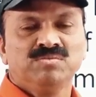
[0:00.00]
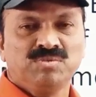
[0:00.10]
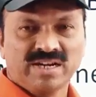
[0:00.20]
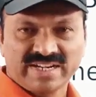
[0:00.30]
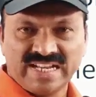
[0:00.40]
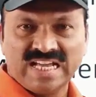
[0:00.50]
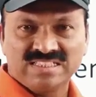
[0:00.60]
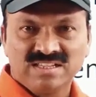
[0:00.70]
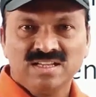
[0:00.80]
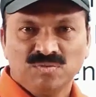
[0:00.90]
worked
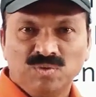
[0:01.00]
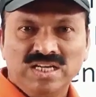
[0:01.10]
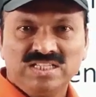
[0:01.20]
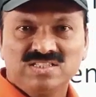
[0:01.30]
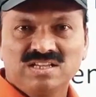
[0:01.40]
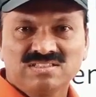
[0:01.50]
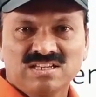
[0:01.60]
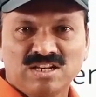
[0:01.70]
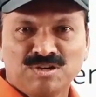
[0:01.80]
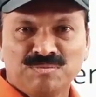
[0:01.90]
as Vice
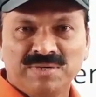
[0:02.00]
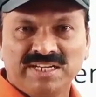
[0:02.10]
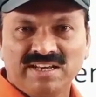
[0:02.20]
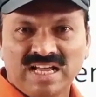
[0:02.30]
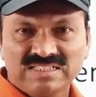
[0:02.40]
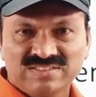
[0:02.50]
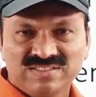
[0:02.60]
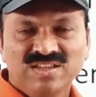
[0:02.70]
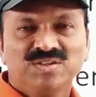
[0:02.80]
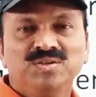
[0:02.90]
Chancellor of
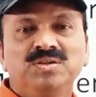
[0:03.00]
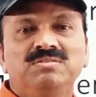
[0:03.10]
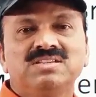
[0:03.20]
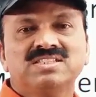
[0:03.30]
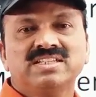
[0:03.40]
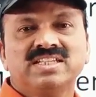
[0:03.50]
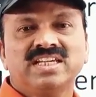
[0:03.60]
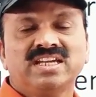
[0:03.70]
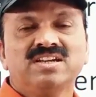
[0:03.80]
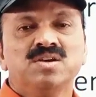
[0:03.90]
Madras
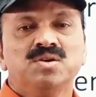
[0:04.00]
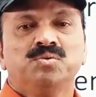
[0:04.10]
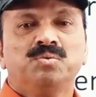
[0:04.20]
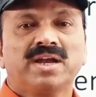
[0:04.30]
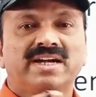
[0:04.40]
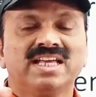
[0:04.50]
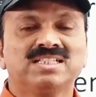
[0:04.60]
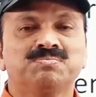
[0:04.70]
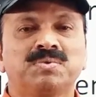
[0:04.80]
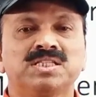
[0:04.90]
University, worked
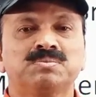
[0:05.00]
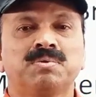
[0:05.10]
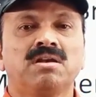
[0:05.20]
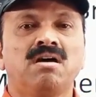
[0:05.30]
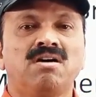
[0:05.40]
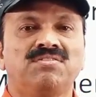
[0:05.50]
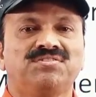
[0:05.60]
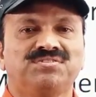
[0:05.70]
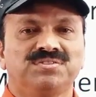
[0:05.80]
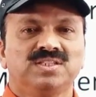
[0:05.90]
as Principal
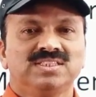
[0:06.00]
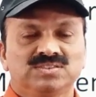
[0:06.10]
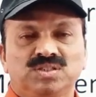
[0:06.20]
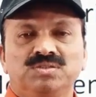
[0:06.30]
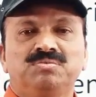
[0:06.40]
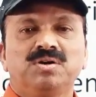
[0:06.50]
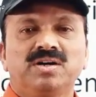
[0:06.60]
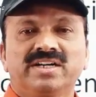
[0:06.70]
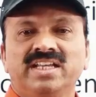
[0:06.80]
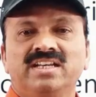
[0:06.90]
of, so he
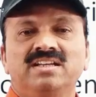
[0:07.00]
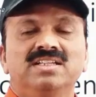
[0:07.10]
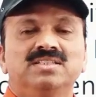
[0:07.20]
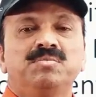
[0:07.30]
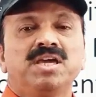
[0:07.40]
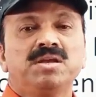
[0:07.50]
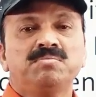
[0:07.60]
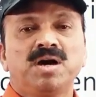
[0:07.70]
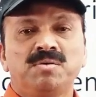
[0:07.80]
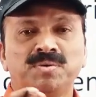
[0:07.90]
worked in Mir
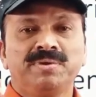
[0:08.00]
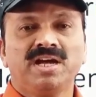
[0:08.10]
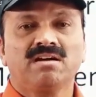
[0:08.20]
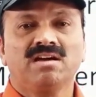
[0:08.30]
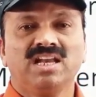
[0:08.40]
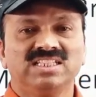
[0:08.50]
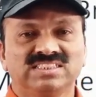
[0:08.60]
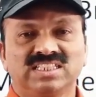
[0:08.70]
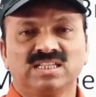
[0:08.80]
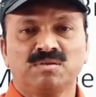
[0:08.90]
Mahabubia College,
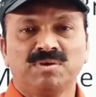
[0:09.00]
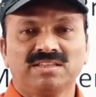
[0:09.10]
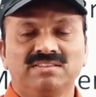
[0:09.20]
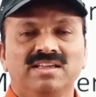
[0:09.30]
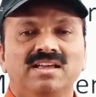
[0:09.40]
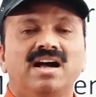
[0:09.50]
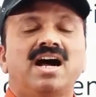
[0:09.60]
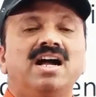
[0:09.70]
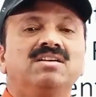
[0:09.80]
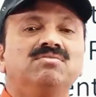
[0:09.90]
Hyderabad,
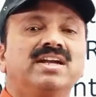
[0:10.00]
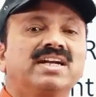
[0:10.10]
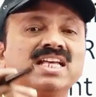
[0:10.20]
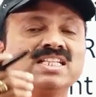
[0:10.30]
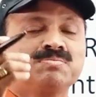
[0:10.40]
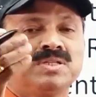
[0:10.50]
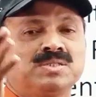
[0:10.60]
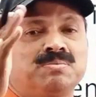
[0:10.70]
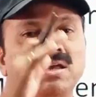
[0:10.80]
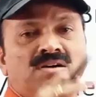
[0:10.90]
and worked as
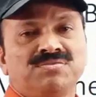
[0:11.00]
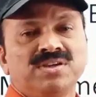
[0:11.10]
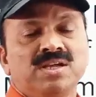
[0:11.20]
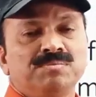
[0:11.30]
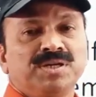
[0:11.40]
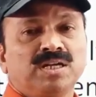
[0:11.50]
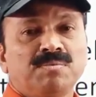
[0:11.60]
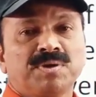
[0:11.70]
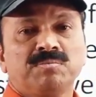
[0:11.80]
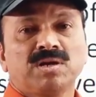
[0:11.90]
Principal of
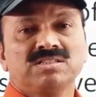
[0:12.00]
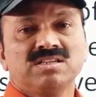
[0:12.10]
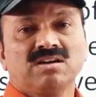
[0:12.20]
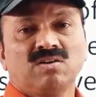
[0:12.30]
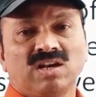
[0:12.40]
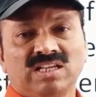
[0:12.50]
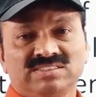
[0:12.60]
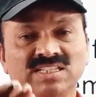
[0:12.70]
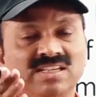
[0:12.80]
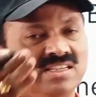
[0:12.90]
Pittapuram Raja College
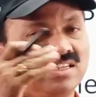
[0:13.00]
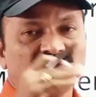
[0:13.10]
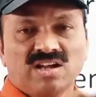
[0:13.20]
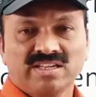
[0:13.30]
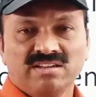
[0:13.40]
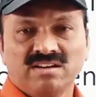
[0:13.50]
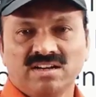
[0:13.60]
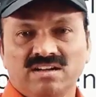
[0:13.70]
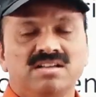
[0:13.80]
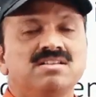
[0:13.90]
in
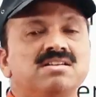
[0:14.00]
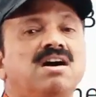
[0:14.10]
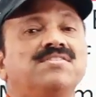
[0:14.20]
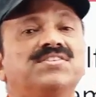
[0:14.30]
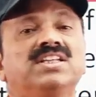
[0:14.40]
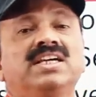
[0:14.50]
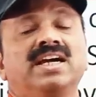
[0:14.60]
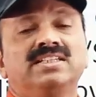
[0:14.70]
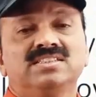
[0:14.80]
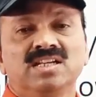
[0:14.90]
Kakinada. After
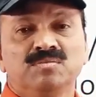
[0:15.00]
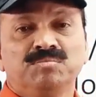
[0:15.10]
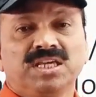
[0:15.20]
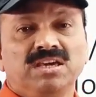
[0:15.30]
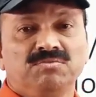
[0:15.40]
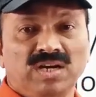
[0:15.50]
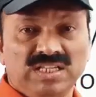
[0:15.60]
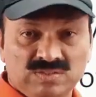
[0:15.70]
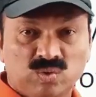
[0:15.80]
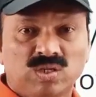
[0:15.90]
that, became
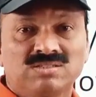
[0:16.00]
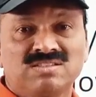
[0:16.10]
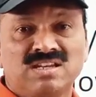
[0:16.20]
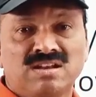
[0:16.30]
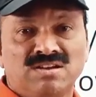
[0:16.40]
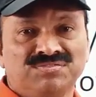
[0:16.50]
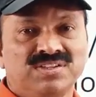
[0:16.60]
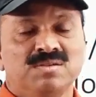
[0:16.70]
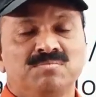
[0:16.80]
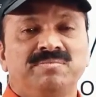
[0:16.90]
Vice Chancellor
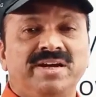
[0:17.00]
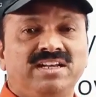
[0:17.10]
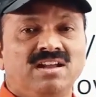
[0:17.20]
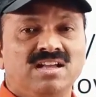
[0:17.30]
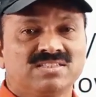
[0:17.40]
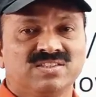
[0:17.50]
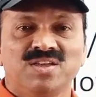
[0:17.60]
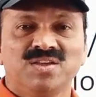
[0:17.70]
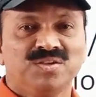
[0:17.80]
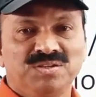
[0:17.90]
of
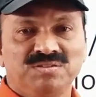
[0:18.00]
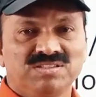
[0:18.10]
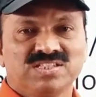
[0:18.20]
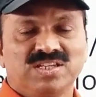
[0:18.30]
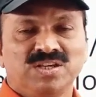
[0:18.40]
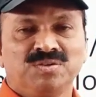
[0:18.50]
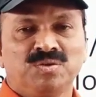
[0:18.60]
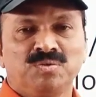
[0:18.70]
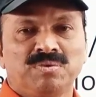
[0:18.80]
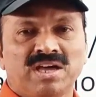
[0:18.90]
Madras University, you
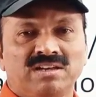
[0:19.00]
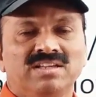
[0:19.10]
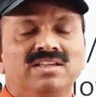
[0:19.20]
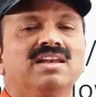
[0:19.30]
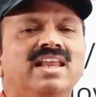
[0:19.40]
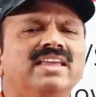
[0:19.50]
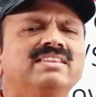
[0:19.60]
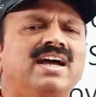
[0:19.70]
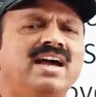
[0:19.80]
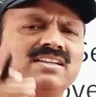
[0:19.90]
know well. Like
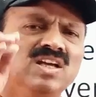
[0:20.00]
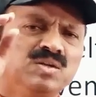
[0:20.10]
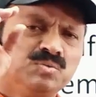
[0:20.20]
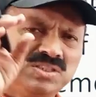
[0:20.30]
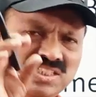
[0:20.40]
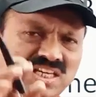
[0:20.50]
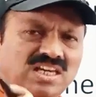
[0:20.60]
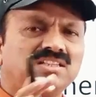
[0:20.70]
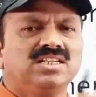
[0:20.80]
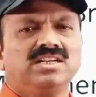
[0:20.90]
that, we see
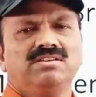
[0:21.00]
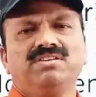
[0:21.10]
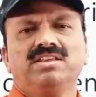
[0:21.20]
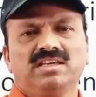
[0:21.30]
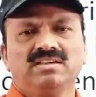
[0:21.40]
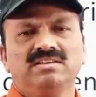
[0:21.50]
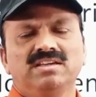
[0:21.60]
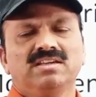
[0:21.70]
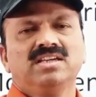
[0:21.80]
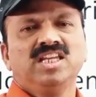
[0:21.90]
each and everything
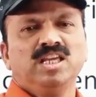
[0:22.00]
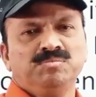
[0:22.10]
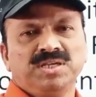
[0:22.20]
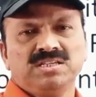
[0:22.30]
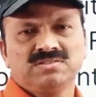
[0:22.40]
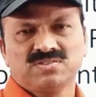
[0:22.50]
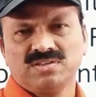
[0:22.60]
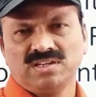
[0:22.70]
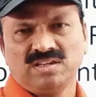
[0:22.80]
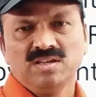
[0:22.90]
in AP
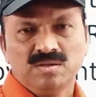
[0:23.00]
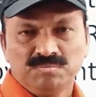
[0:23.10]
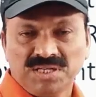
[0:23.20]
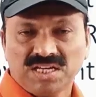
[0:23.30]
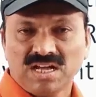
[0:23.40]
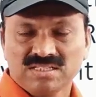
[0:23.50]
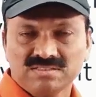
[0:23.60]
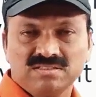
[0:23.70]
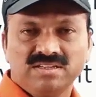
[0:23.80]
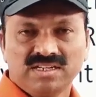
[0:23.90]
history
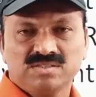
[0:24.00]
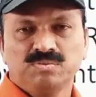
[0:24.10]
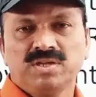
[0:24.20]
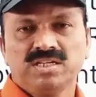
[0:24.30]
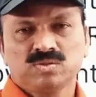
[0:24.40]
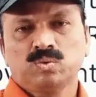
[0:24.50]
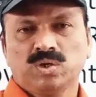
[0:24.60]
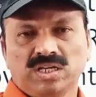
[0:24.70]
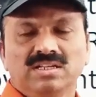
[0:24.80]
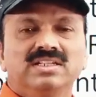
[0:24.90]
because it's very
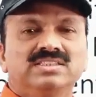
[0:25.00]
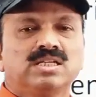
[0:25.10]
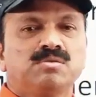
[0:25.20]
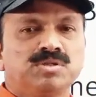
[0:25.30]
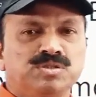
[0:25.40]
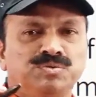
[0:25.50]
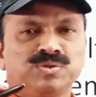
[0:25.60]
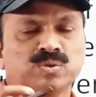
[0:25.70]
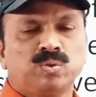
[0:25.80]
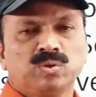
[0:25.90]
scoring. Suppose if you
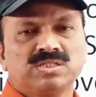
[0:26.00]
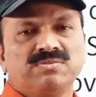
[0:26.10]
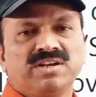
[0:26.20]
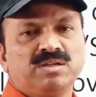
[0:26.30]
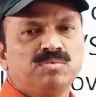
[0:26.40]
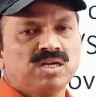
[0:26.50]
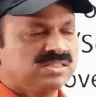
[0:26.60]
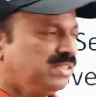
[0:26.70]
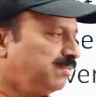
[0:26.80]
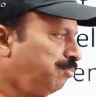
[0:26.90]
score 70
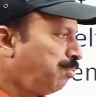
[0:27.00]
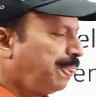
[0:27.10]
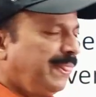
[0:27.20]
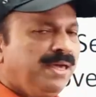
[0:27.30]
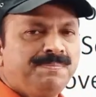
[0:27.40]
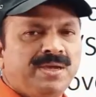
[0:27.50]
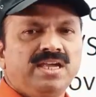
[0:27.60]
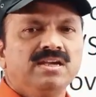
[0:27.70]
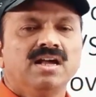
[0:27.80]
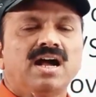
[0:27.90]
marks in
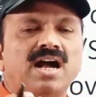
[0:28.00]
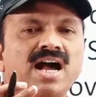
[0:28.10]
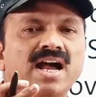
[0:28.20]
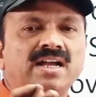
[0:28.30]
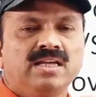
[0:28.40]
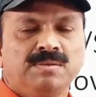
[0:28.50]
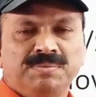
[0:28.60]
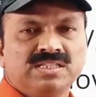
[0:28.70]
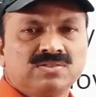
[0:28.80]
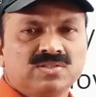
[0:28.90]
AP and AP
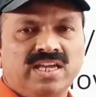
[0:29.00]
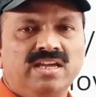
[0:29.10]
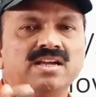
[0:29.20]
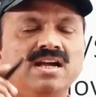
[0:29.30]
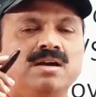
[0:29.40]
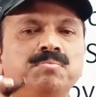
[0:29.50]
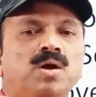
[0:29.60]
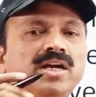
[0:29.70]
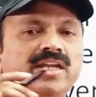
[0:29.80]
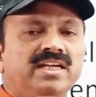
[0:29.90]
history and
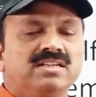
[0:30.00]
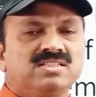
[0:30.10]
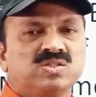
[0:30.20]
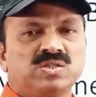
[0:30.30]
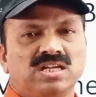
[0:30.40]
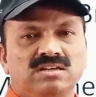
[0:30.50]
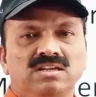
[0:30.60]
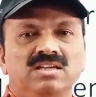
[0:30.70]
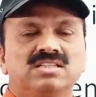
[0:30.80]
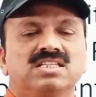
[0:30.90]
polity constitution
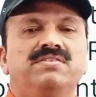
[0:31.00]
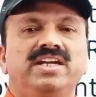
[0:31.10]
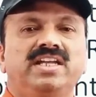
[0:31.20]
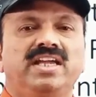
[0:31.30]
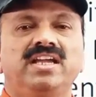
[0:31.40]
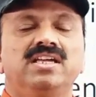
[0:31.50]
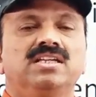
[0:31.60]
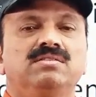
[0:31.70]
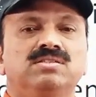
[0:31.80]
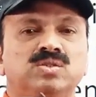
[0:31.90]
70,
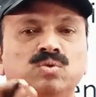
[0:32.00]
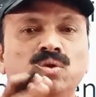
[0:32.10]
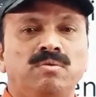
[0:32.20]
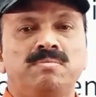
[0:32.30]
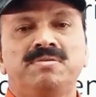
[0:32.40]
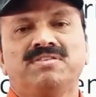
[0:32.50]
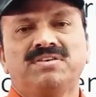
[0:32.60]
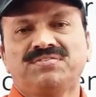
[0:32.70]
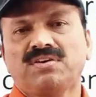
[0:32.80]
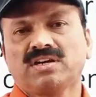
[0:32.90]
your score will be
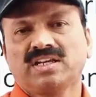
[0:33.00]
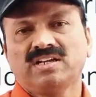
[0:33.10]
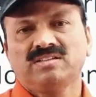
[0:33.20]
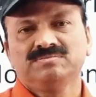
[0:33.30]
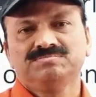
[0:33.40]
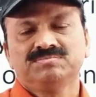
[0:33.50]
140.